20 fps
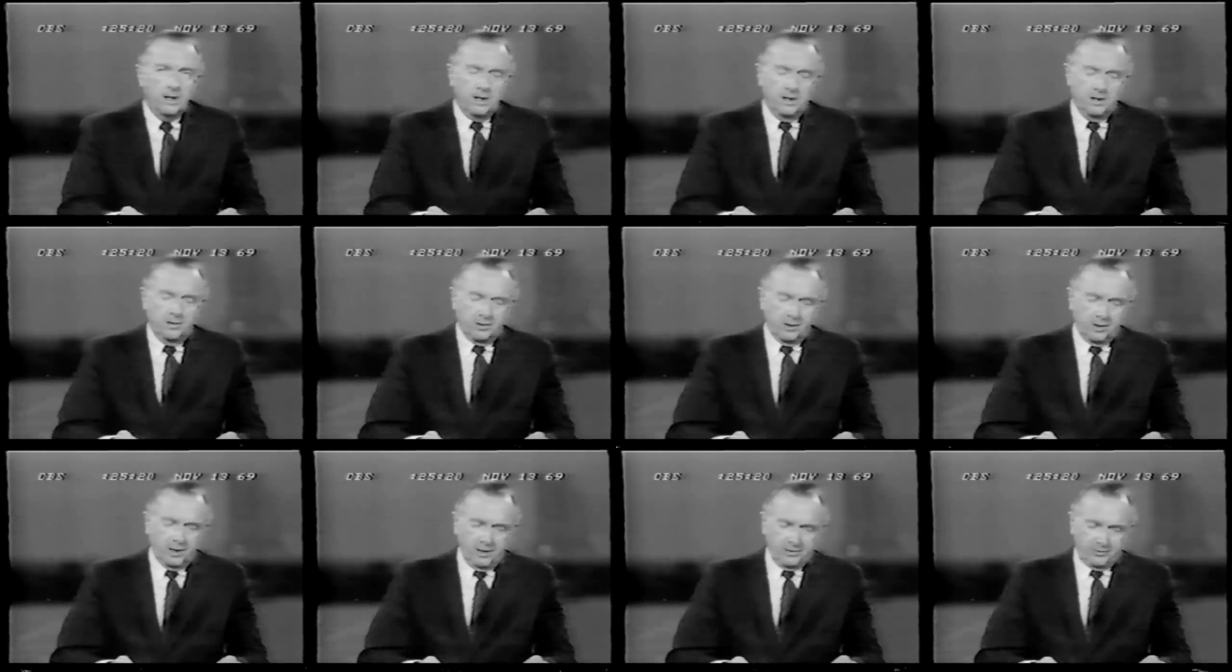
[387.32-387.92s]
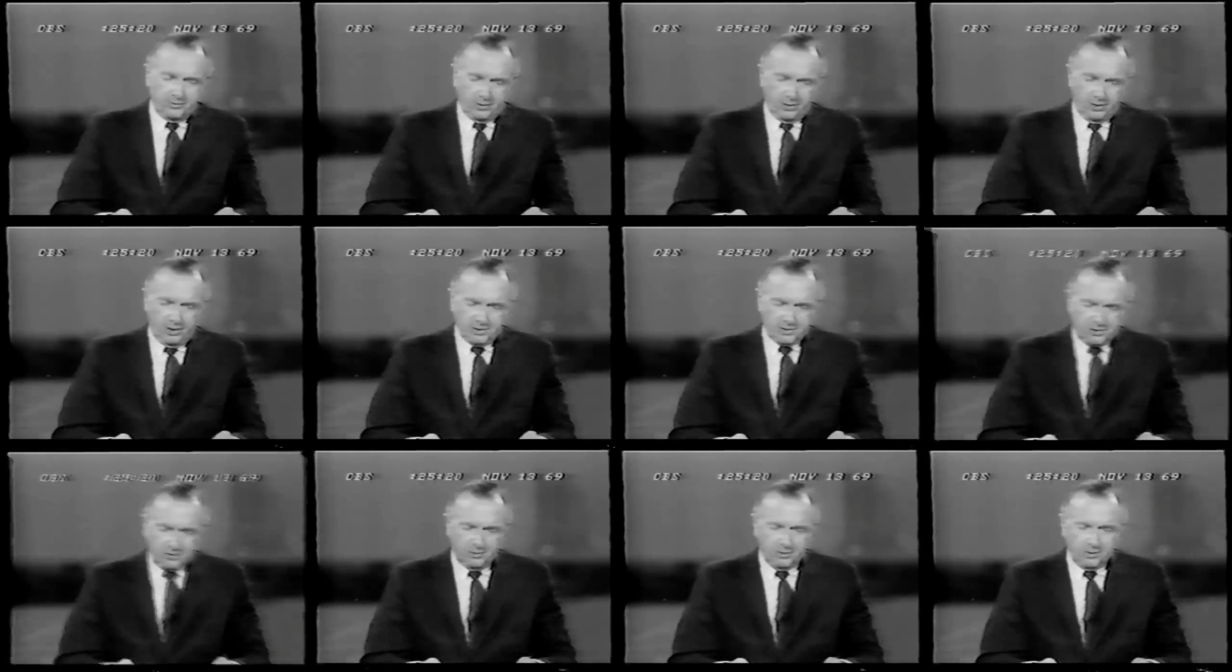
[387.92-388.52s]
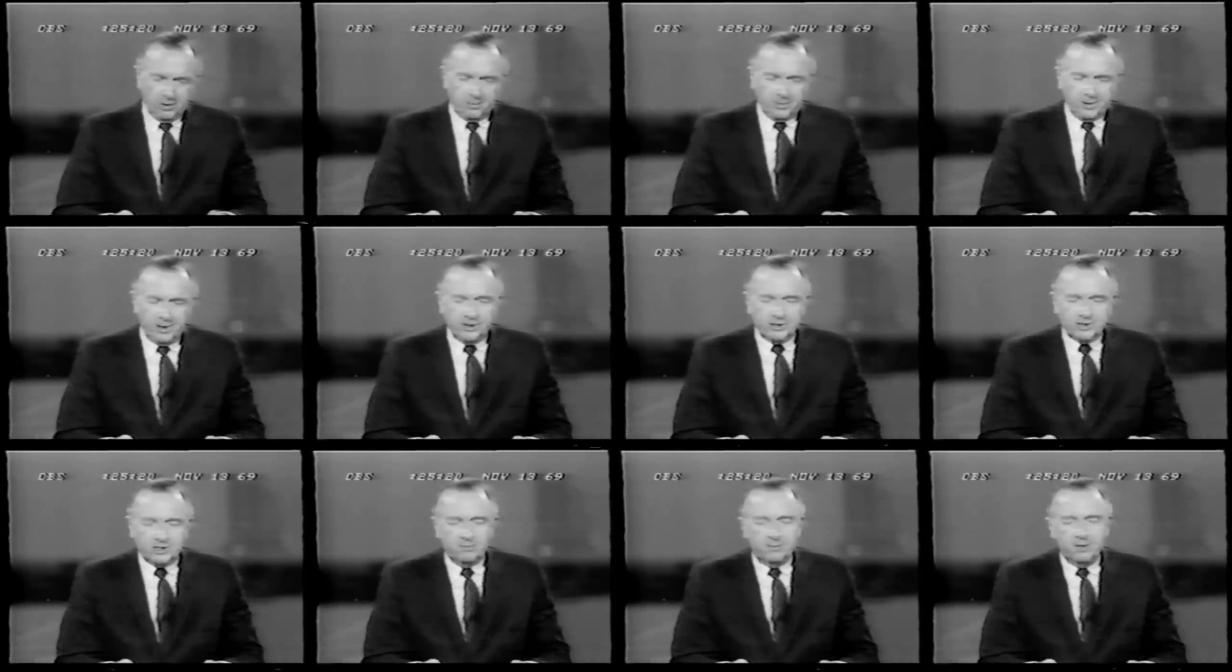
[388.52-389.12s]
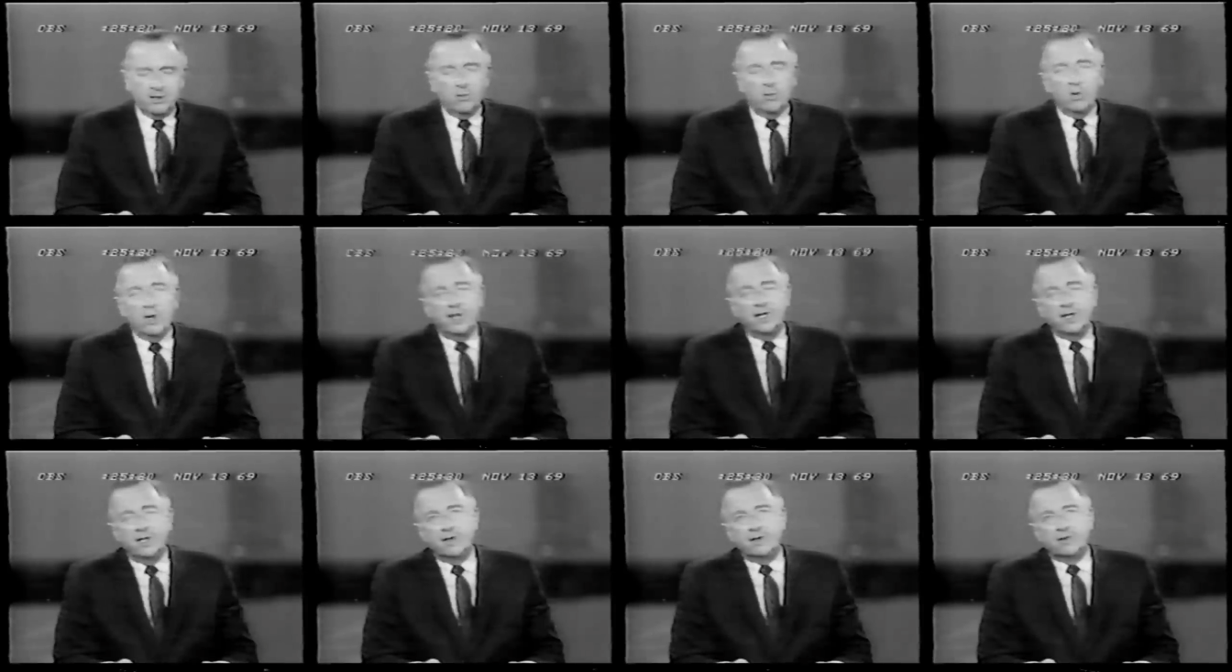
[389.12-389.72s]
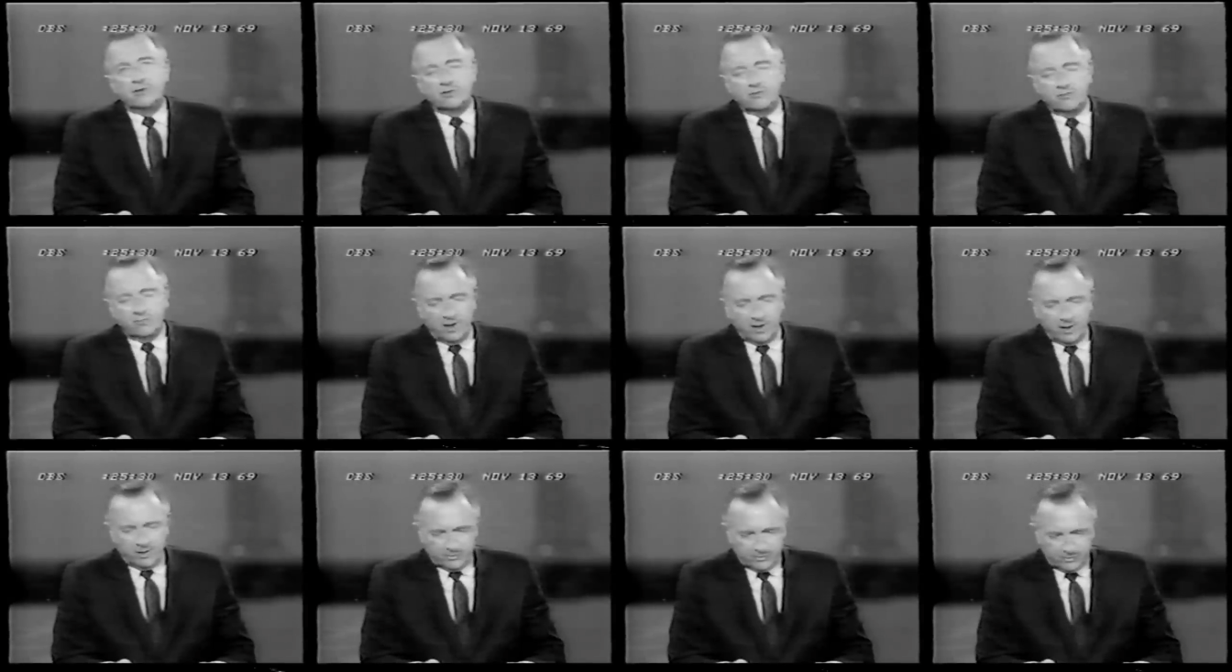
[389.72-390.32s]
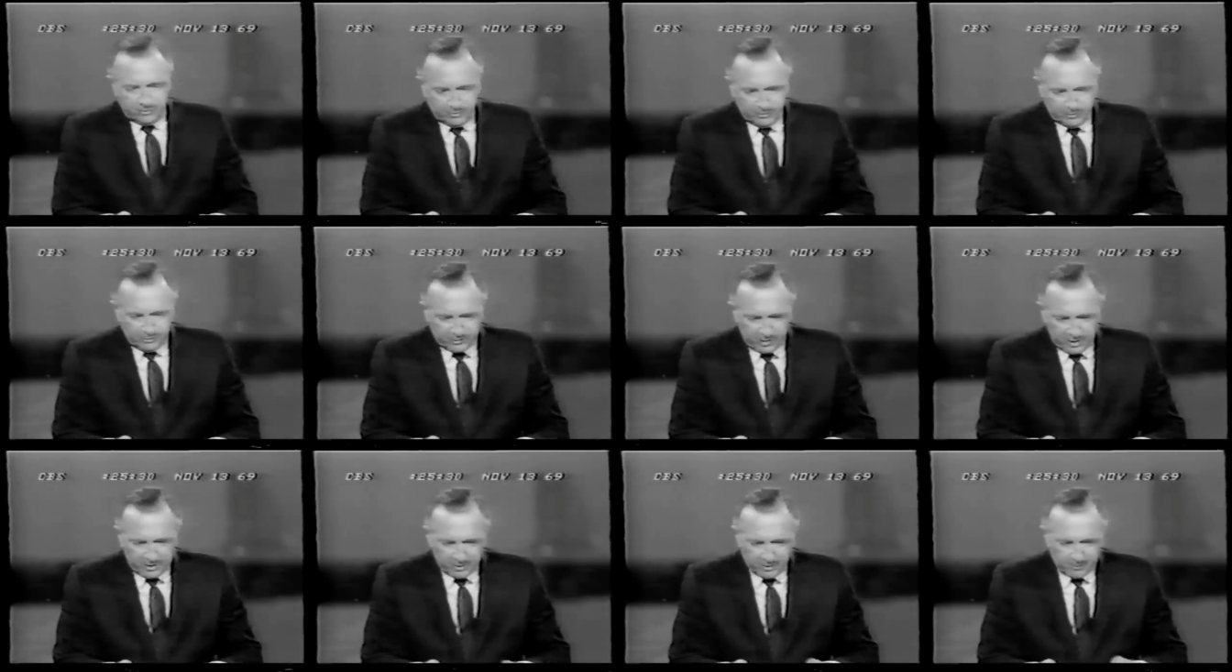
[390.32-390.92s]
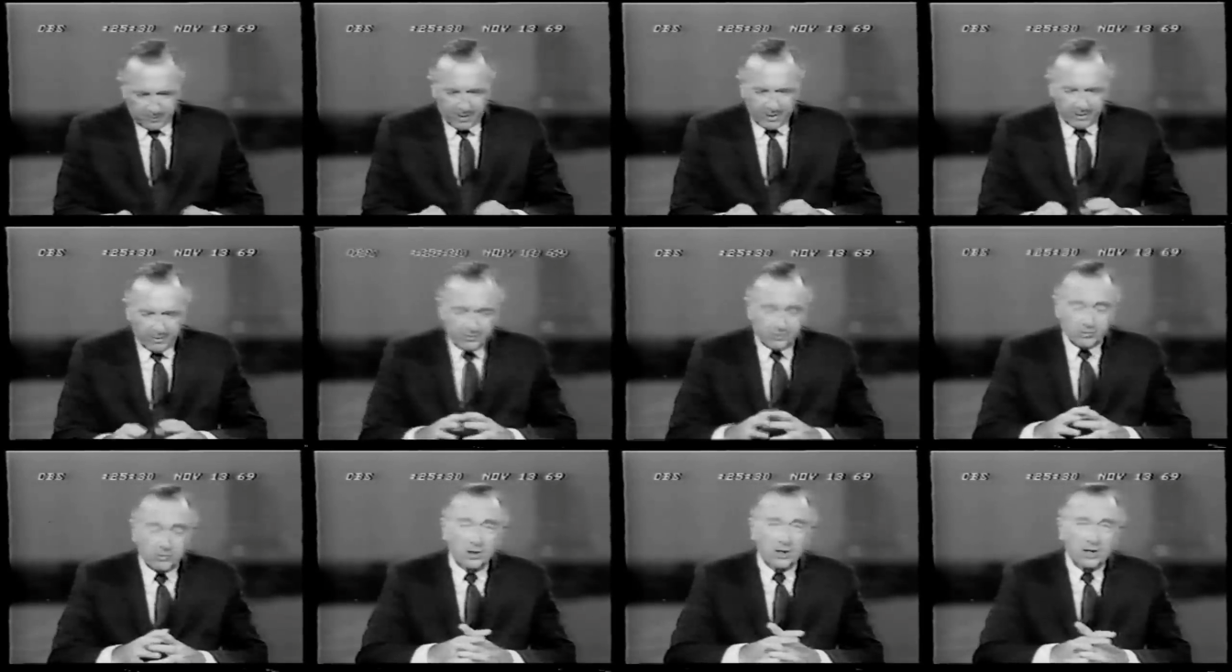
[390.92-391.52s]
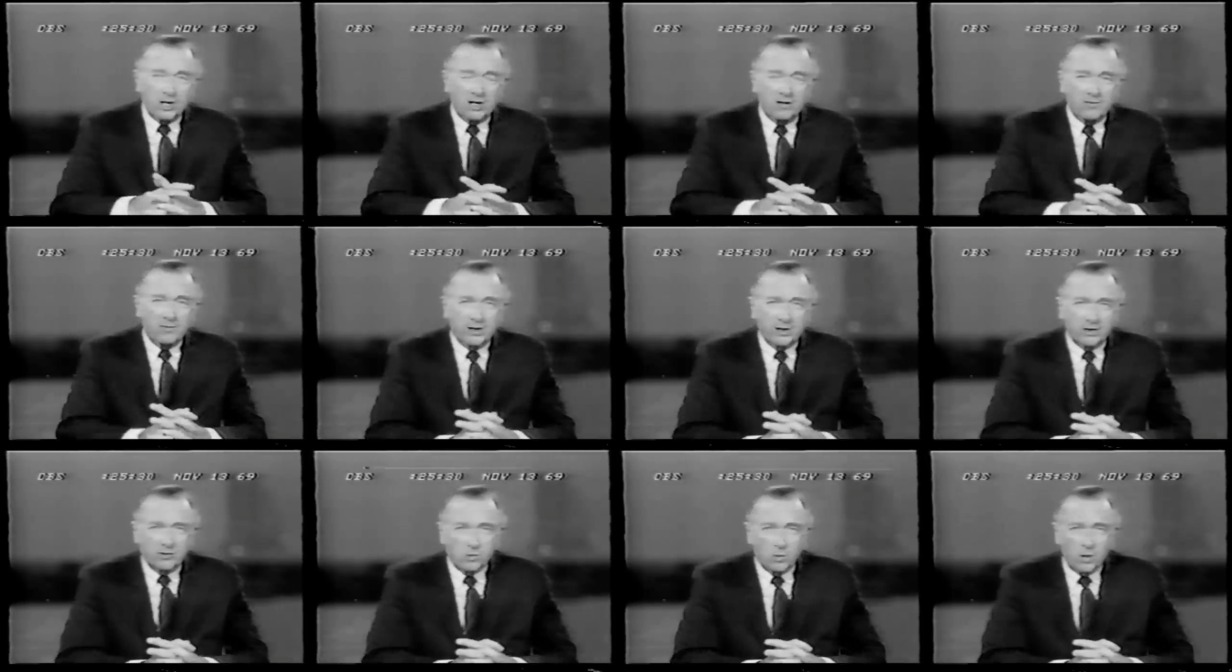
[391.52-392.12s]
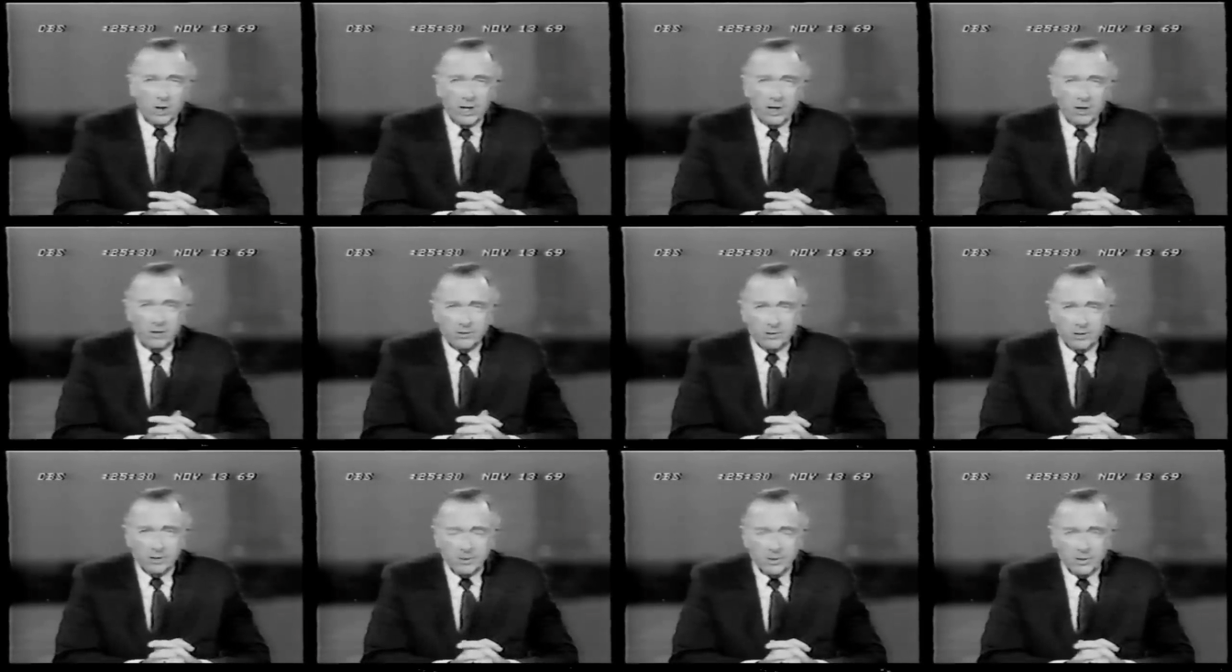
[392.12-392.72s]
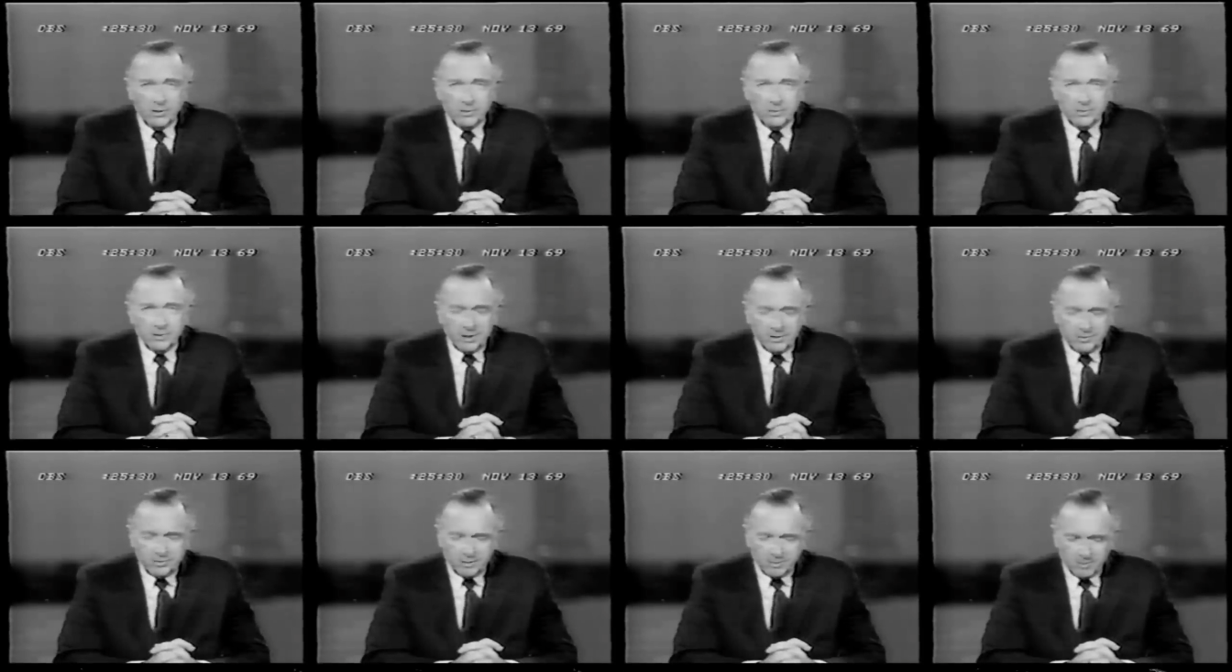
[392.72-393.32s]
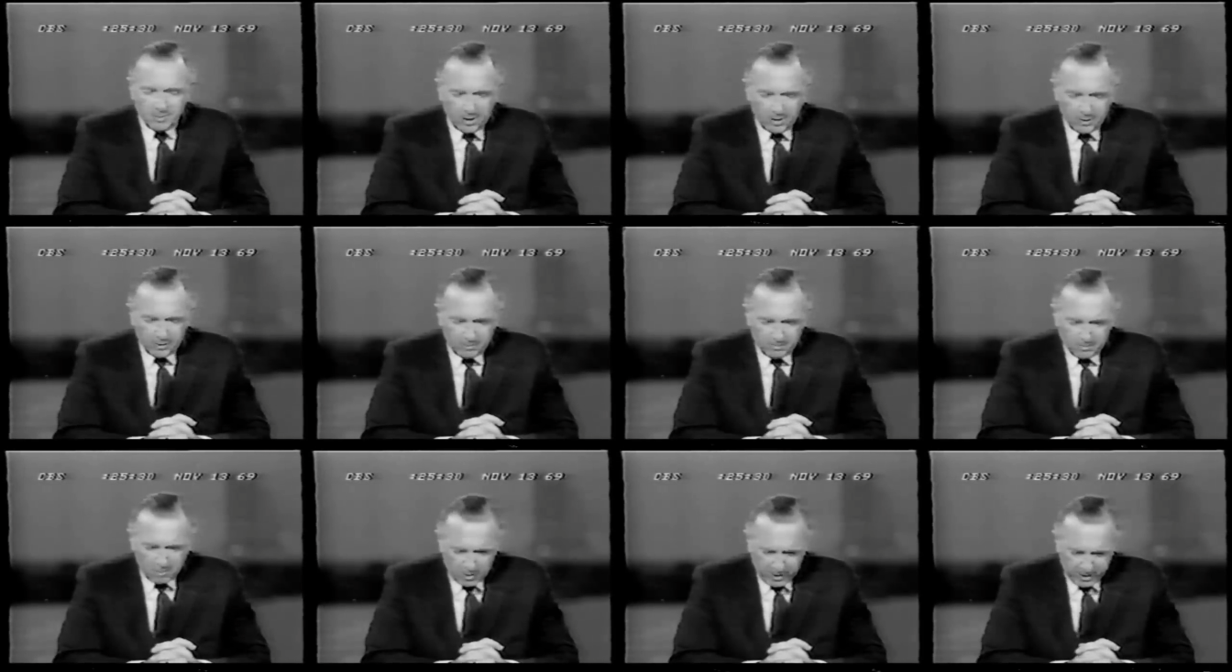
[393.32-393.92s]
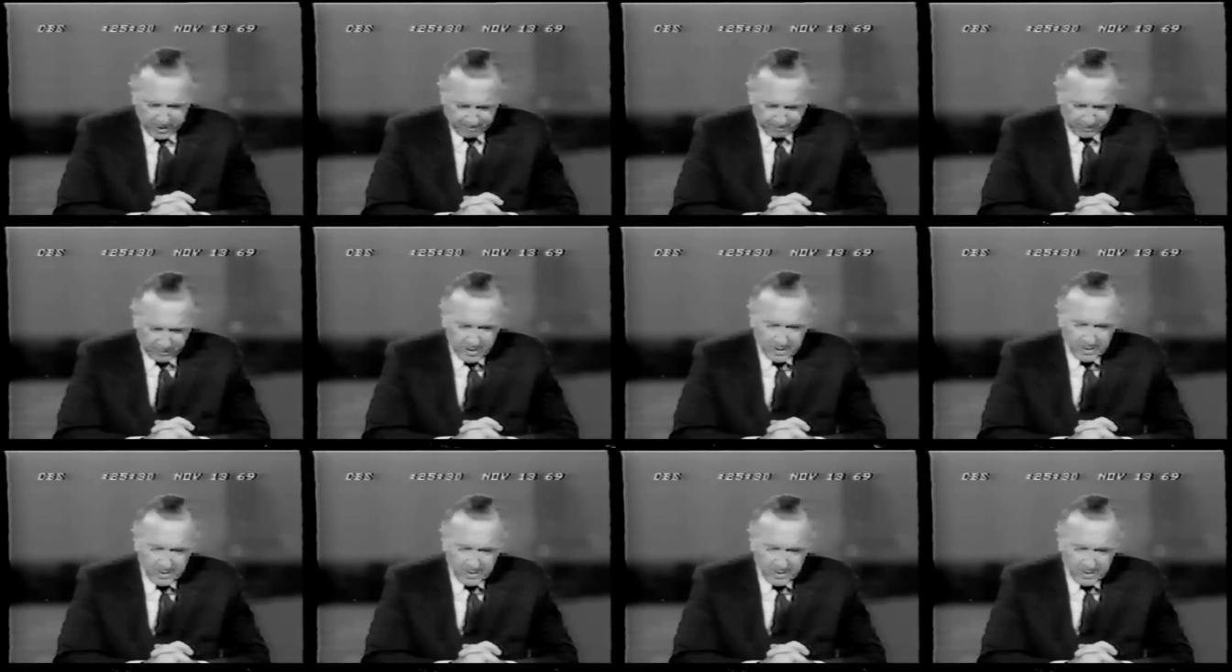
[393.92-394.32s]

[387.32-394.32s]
Tonight, the launch crew appears to be winning its fight to send Apollo 12 on its way to the moon tomorrow morning.